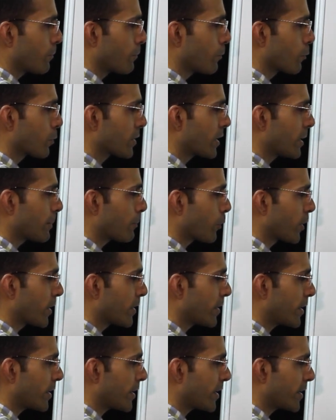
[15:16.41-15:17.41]
put the
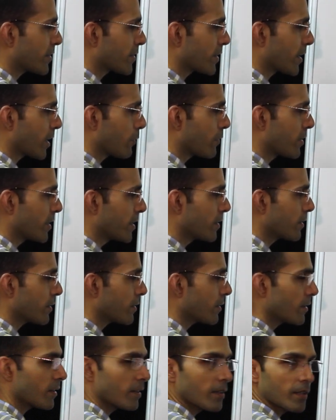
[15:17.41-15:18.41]
pointed edge now
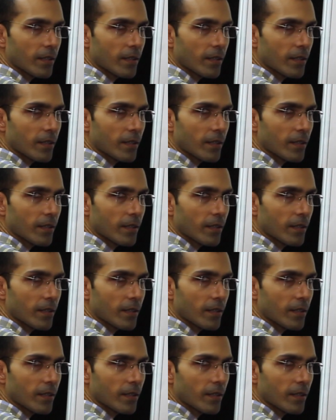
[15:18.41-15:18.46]
here,